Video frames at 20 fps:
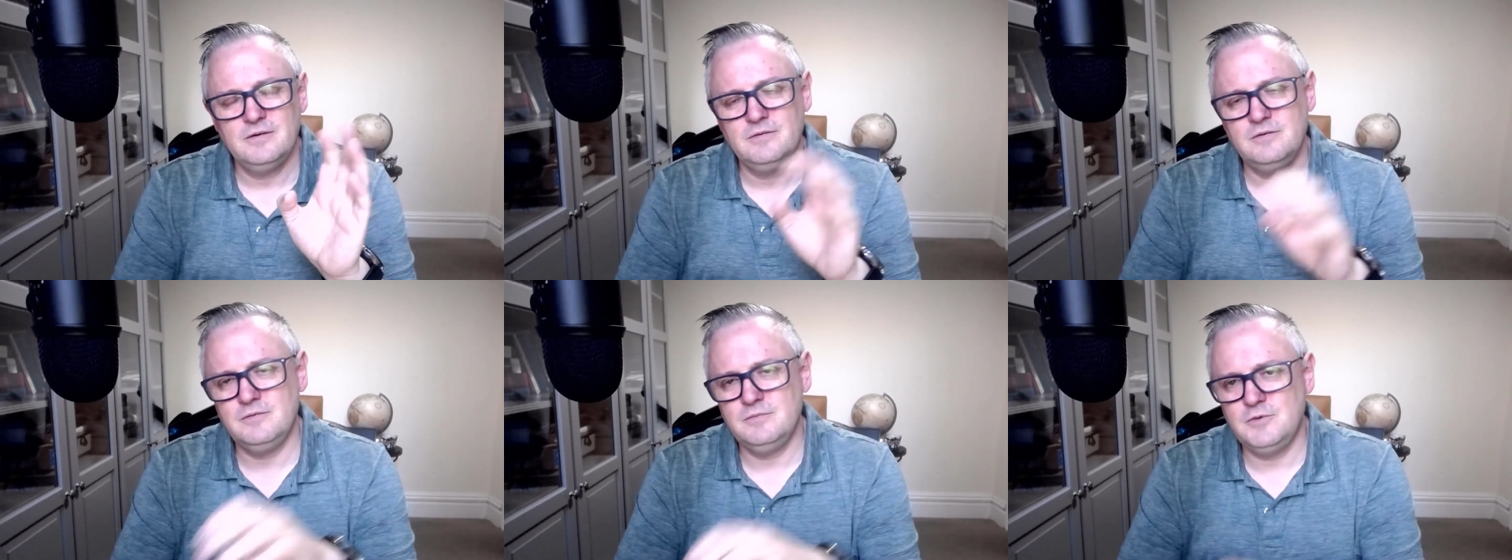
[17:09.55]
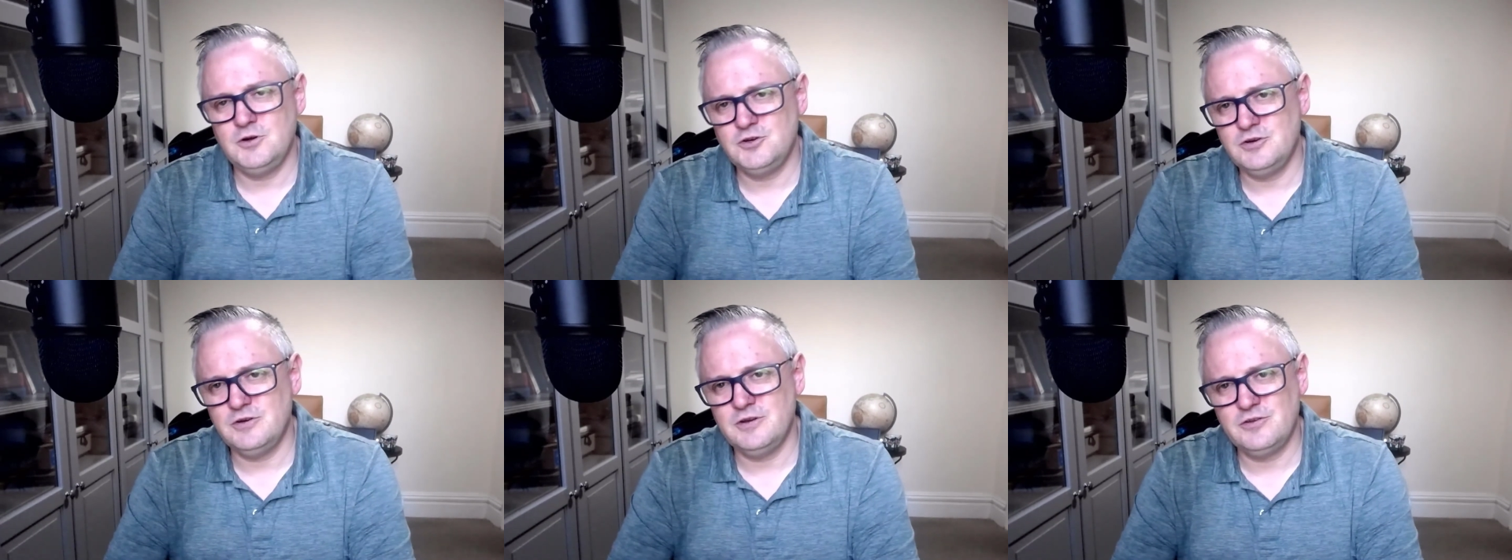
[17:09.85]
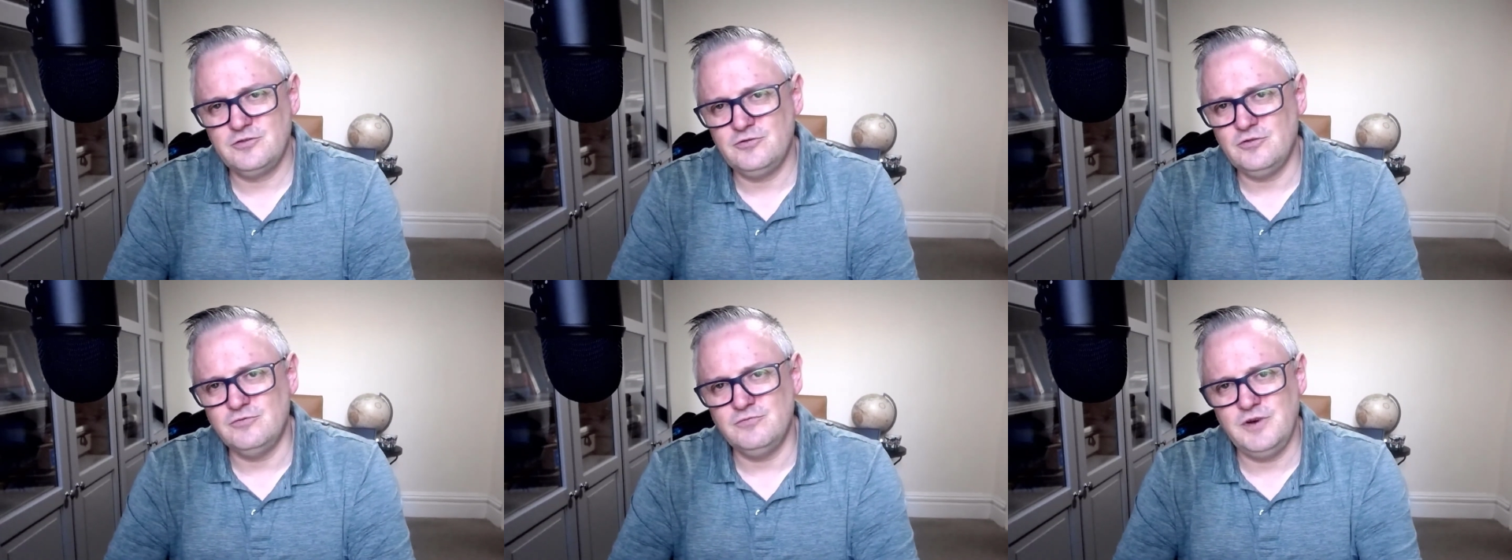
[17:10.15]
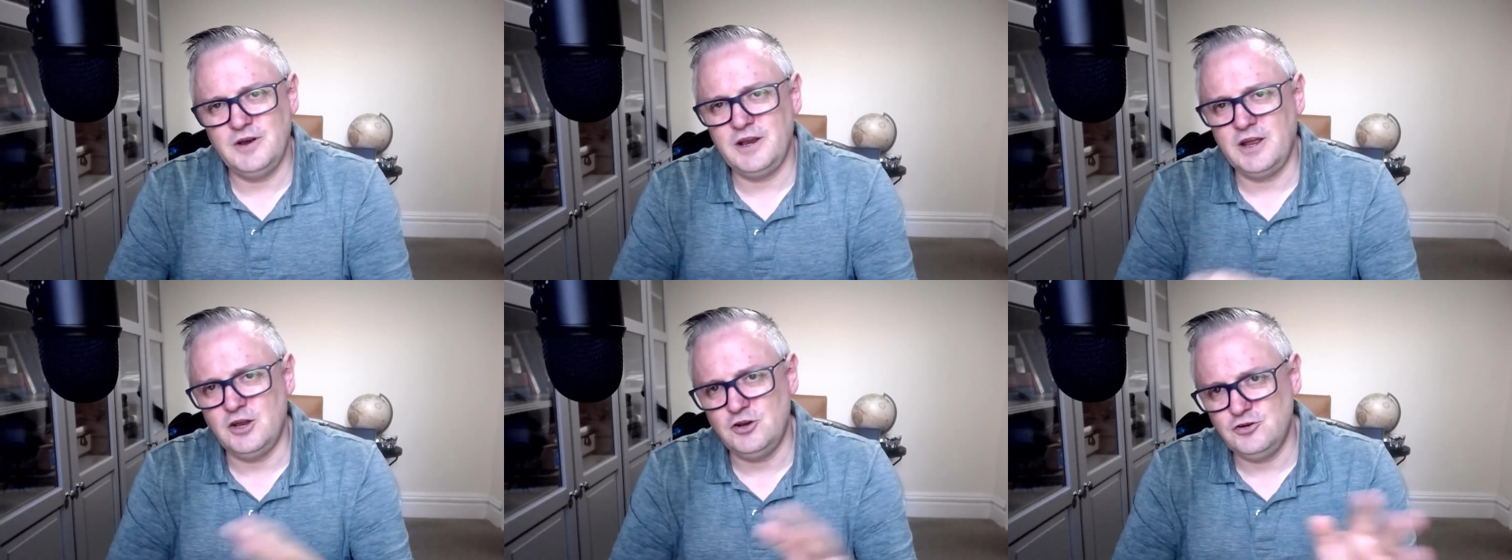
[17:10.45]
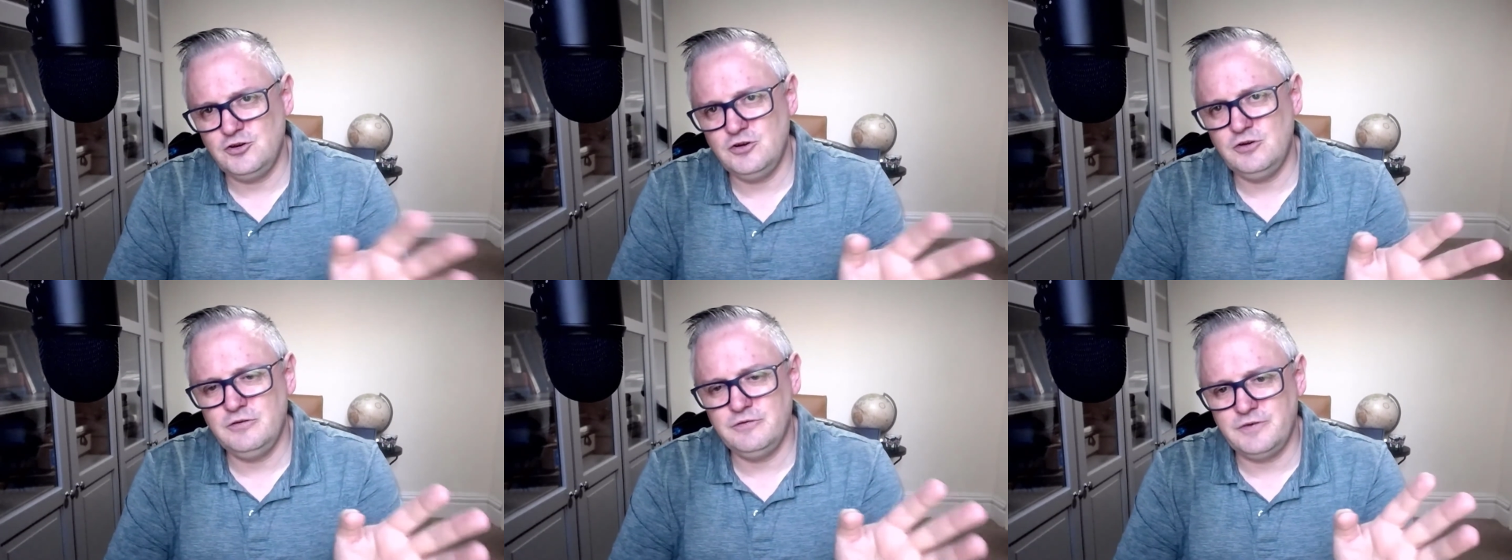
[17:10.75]
Well, mind you, that's not really a
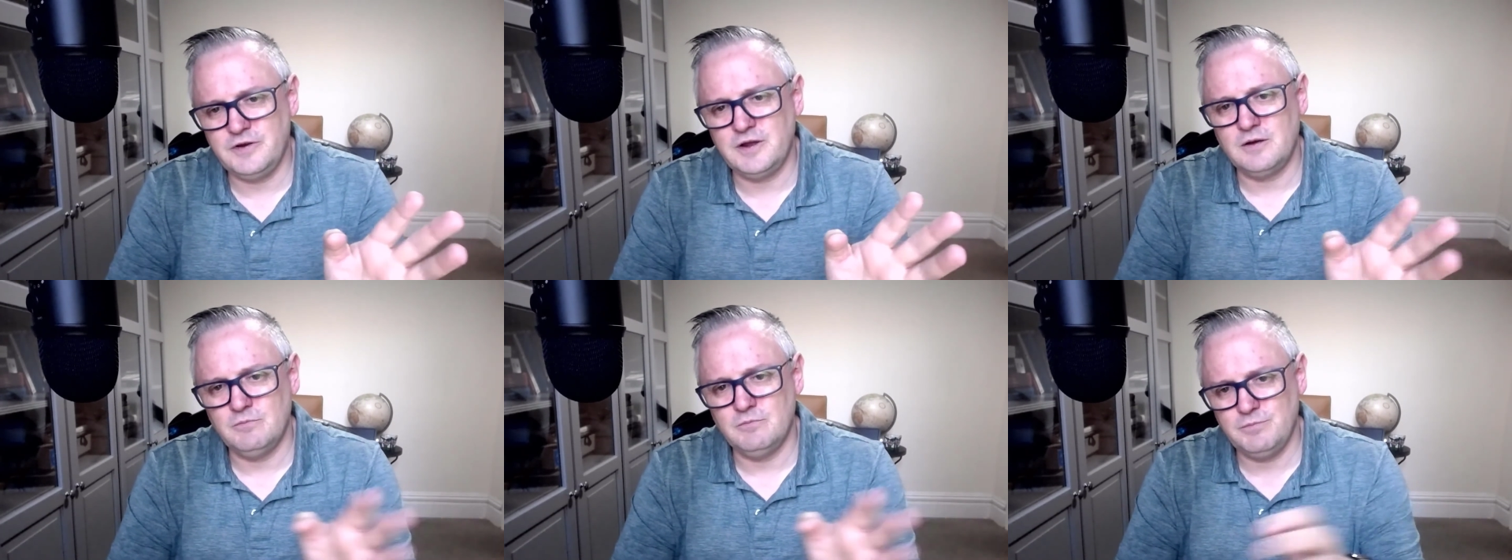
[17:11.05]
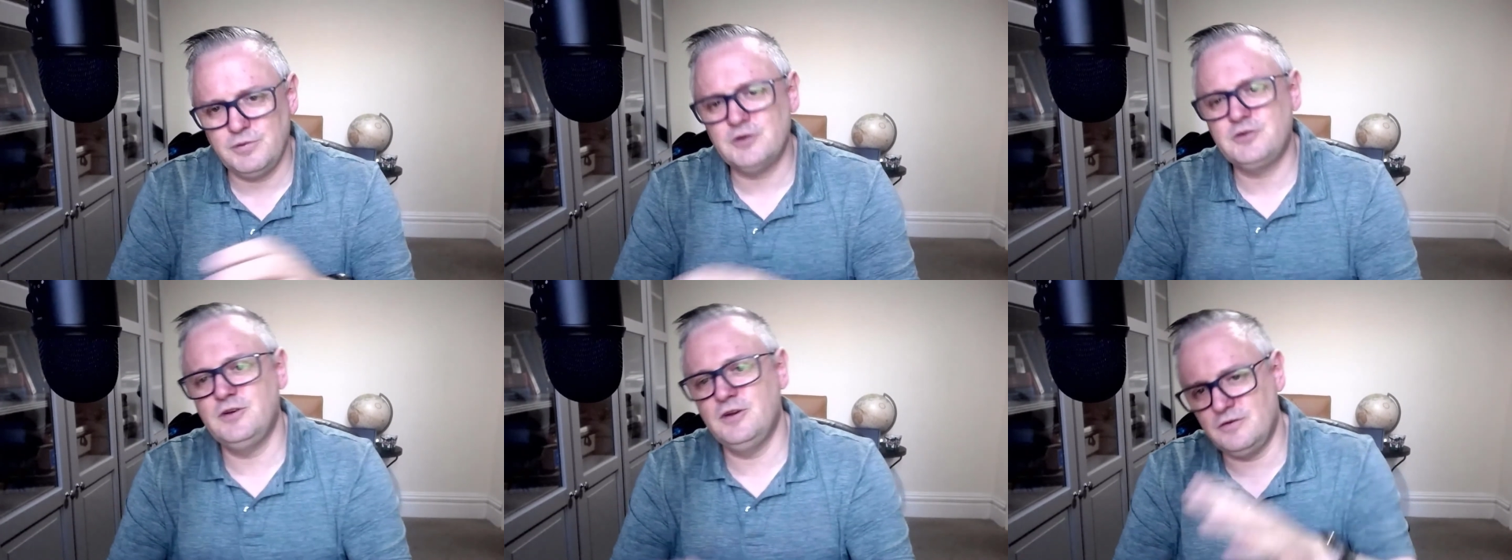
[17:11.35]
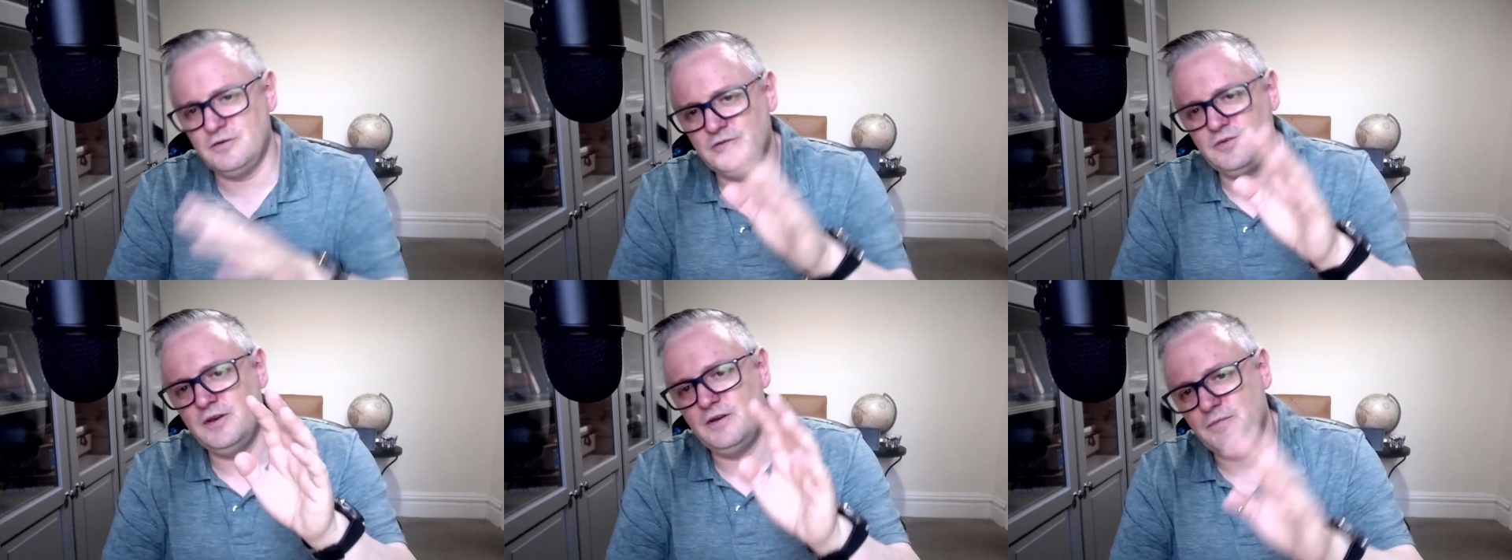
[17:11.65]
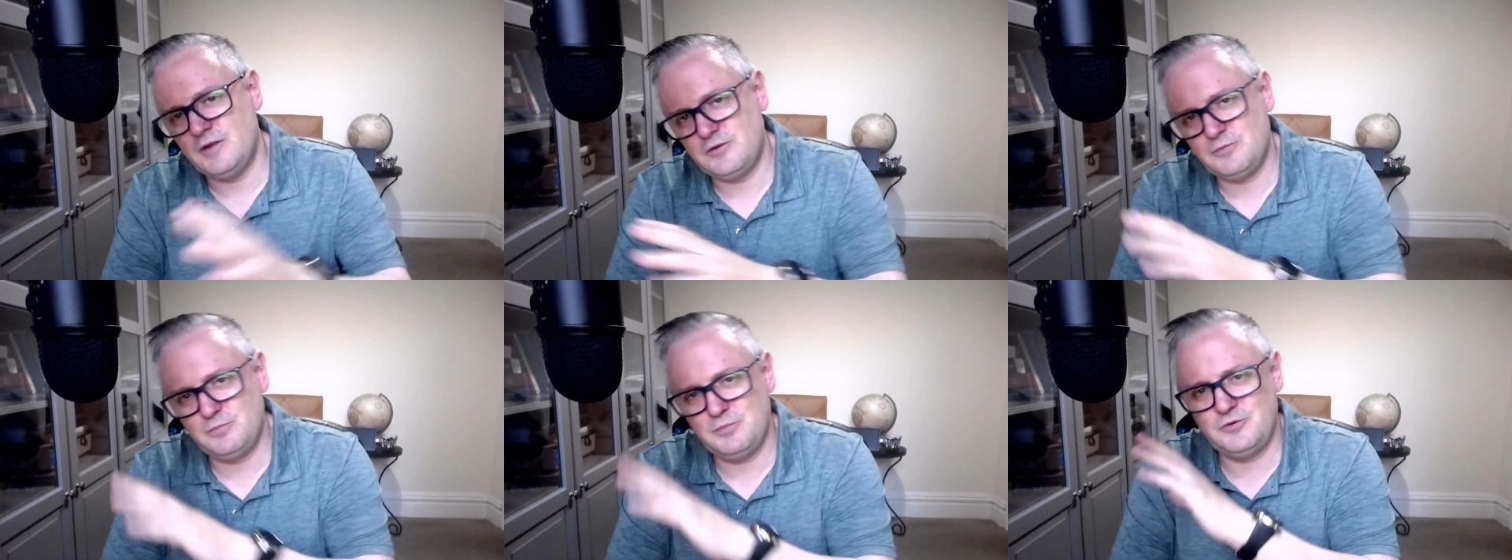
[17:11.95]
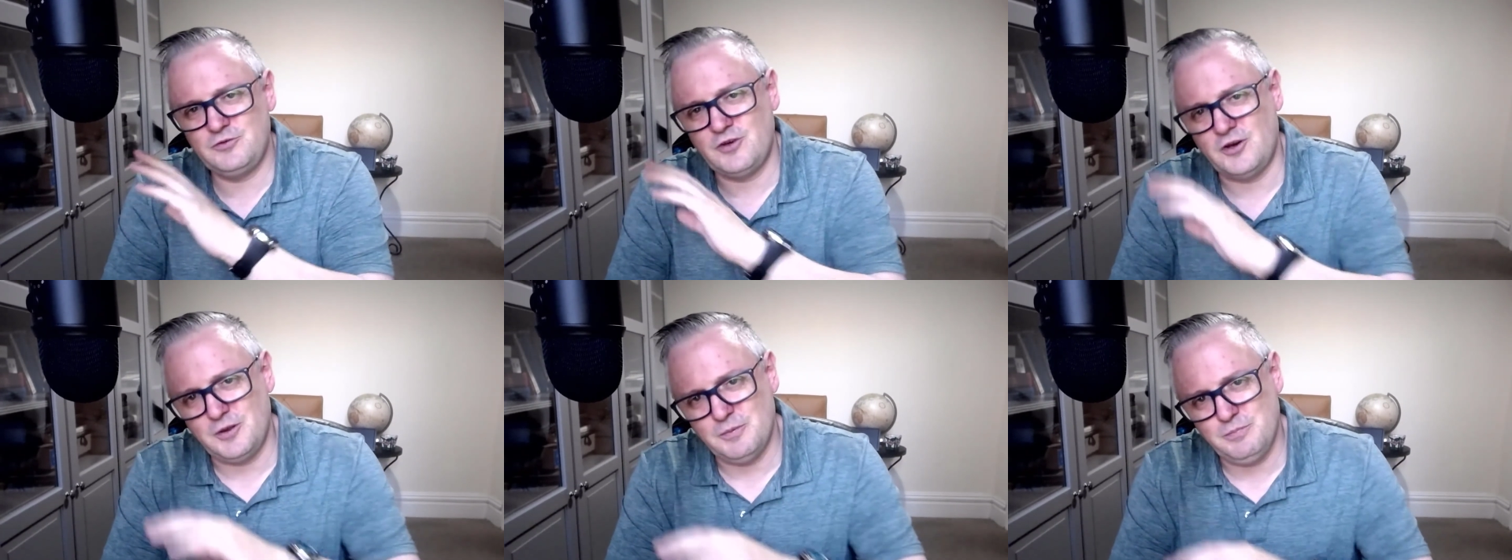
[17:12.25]
new thing, but that's
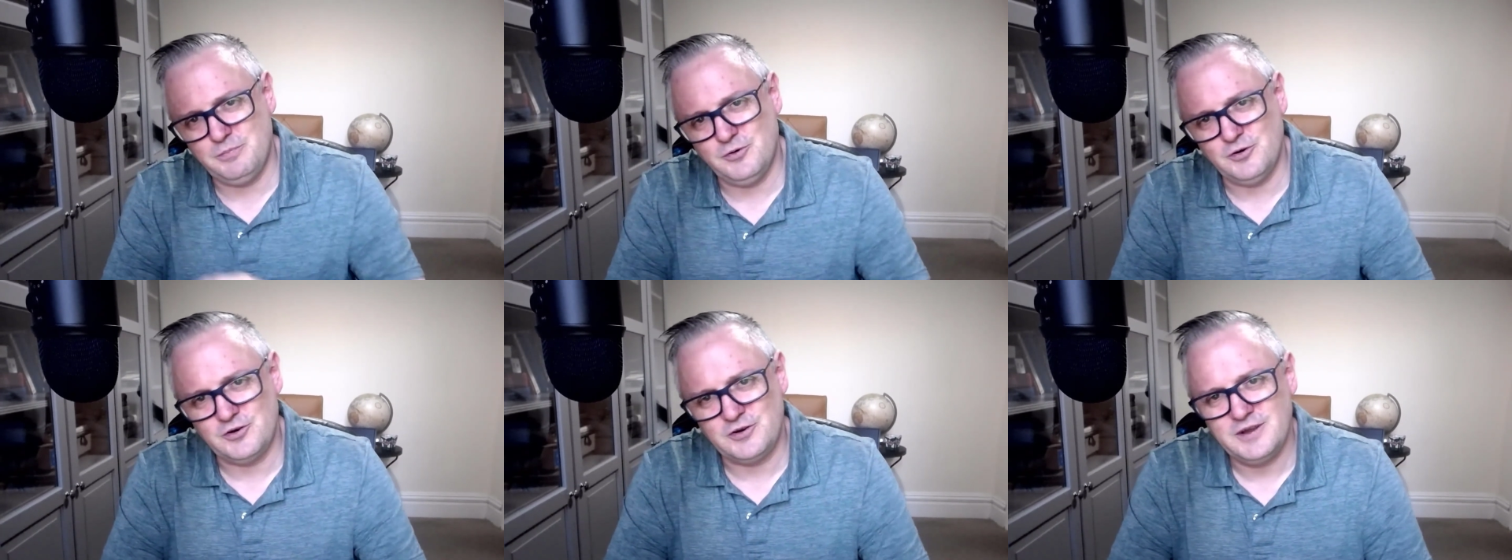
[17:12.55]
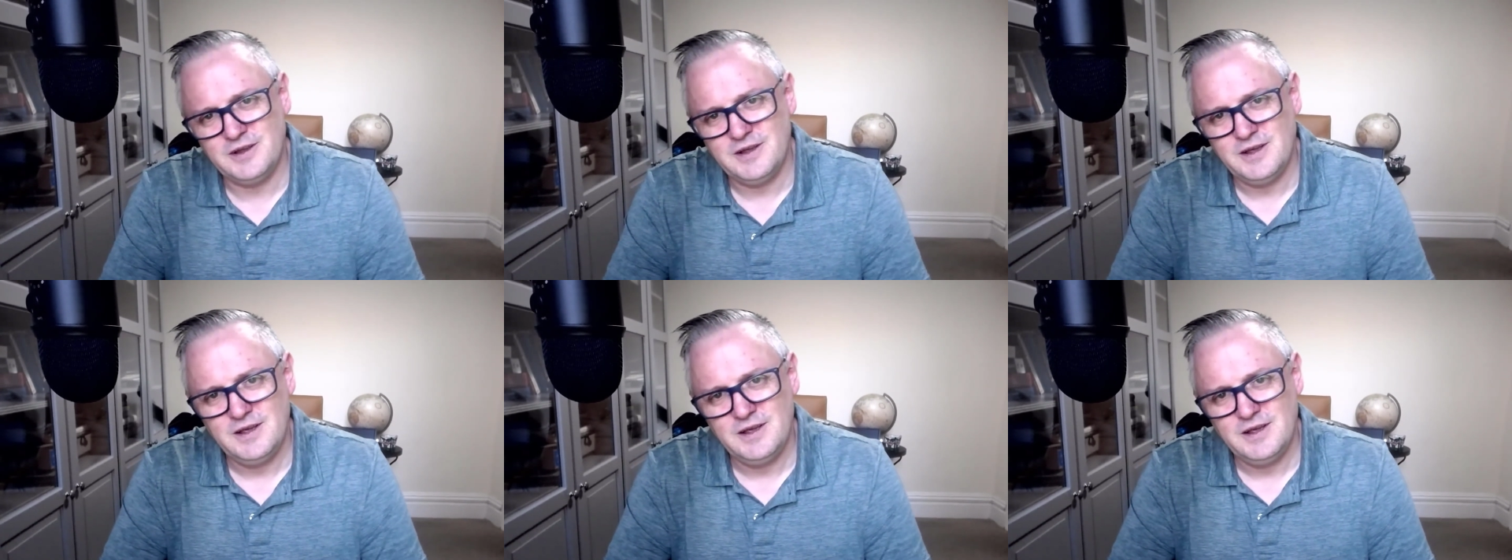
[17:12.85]
beside the point.